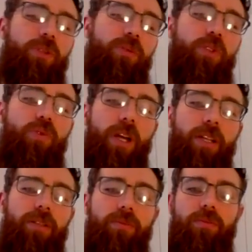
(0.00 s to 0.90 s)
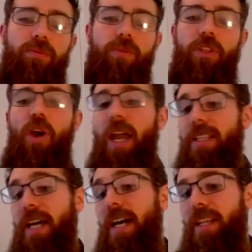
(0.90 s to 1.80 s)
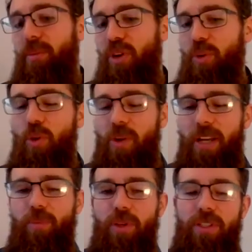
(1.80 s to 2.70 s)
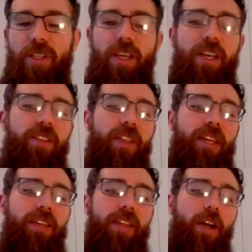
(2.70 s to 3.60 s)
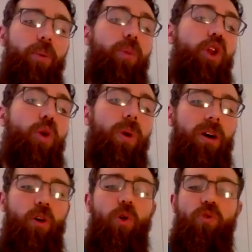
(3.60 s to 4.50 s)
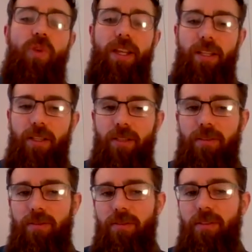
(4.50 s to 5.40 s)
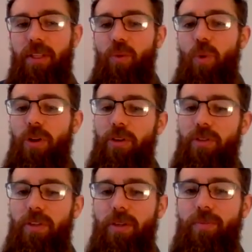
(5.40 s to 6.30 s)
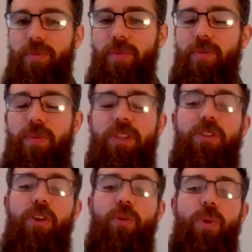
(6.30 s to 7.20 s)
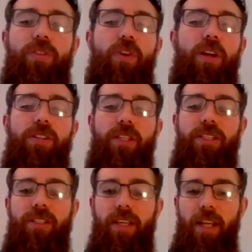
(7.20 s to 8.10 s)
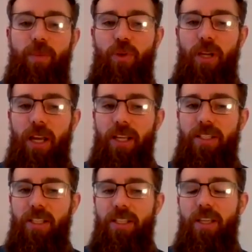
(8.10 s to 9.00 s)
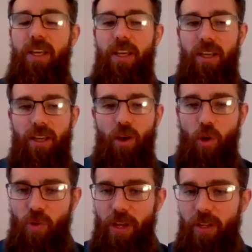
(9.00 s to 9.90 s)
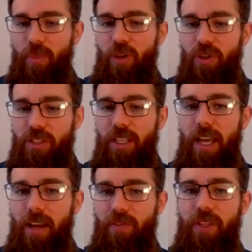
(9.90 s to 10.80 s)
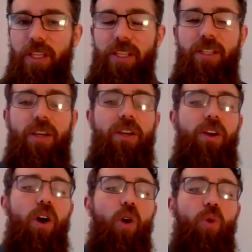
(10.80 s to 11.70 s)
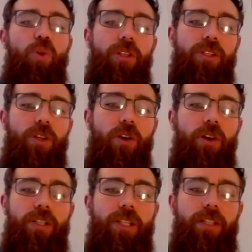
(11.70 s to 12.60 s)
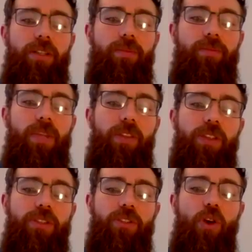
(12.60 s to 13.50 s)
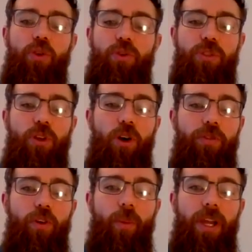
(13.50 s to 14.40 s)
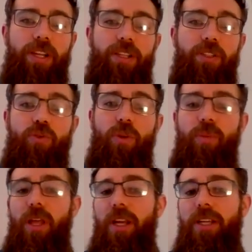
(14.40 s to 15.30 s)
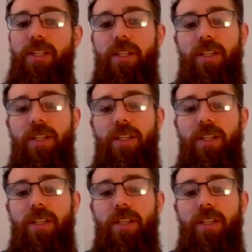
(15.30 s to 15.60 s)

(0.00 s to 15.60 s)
to red. They're not exactly blue or red, but they, they are bluer or redder than one another. So we find that elliptical galaxies are redder because they have these older stars in them and there's no star formation to replenish